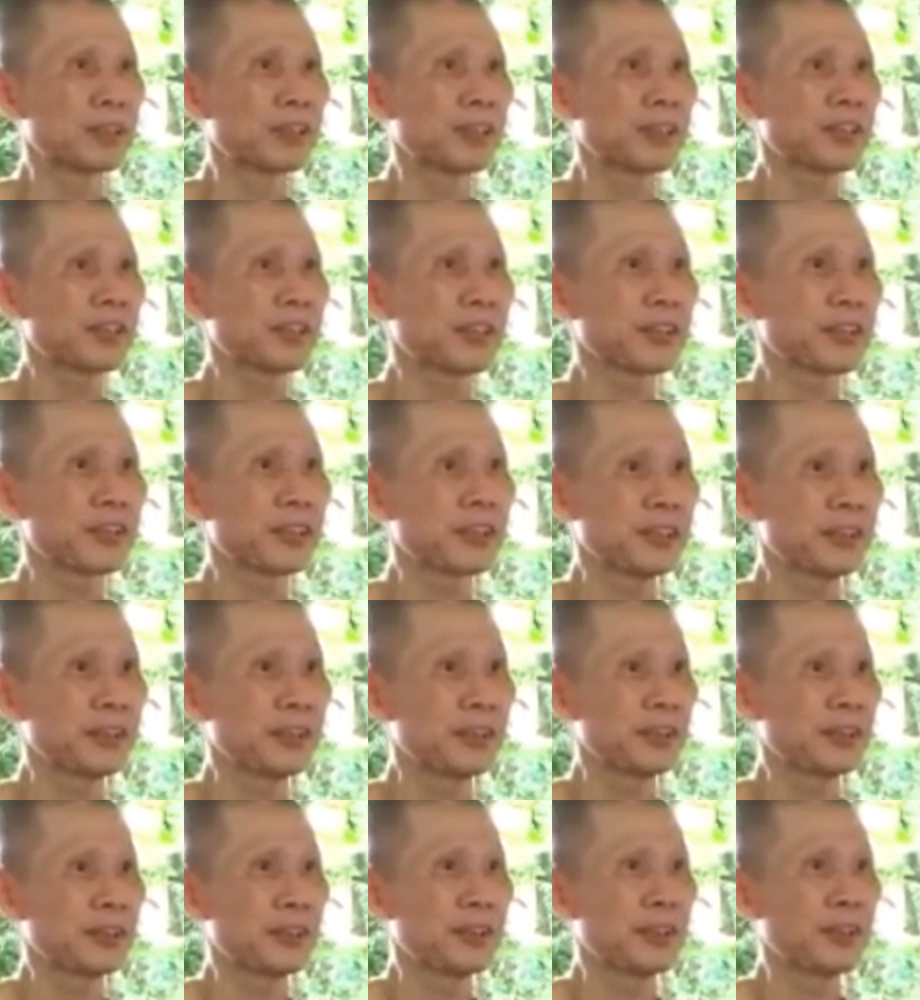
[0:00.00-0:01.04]
your
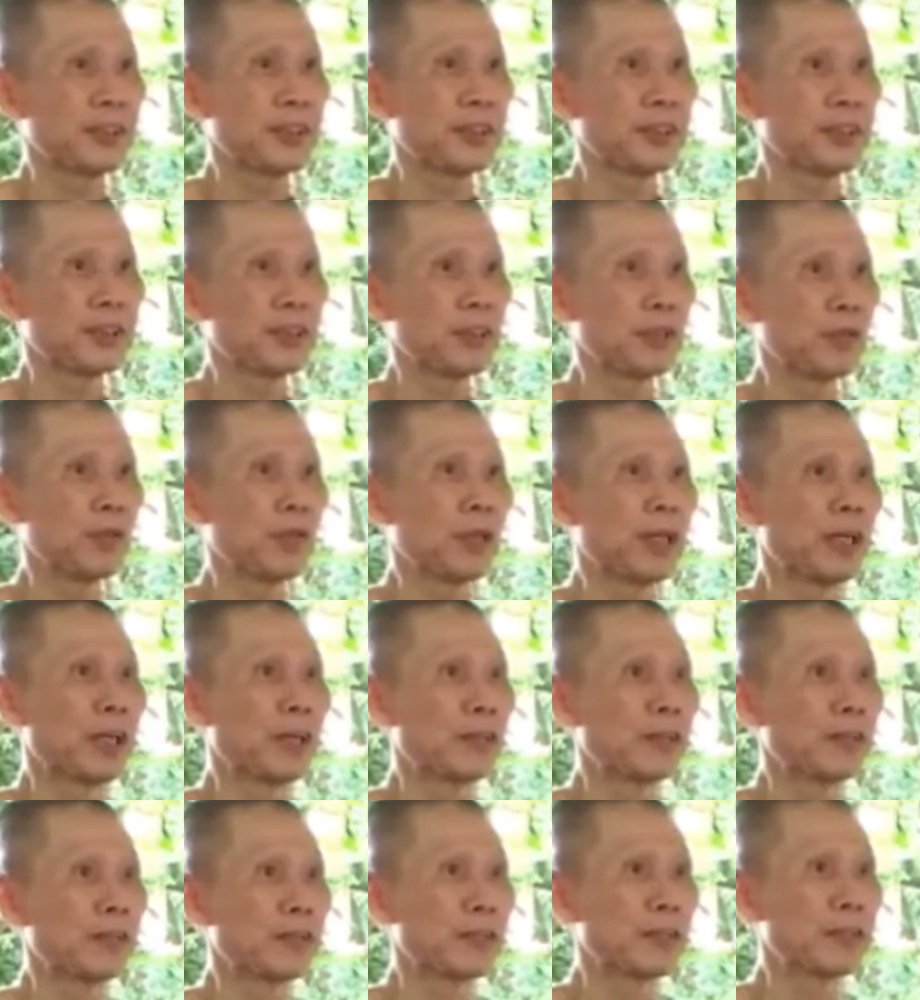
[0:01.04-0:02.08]
wife and
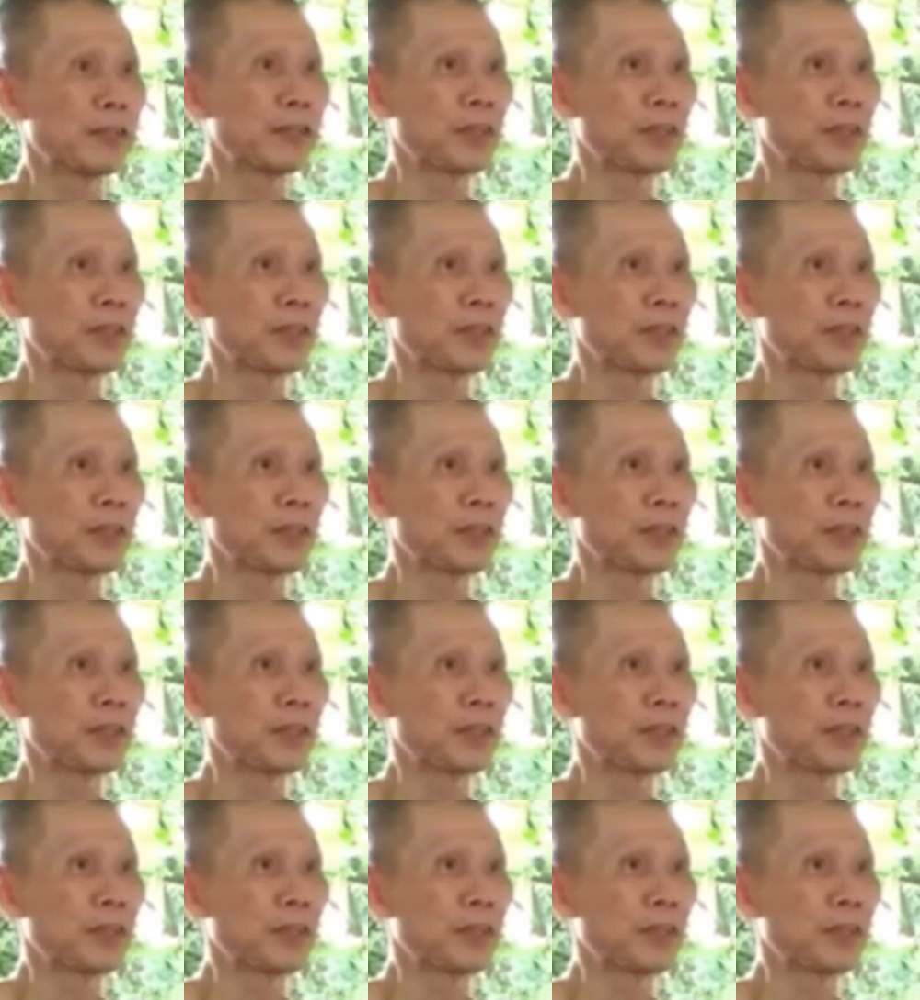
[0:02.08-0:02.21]
your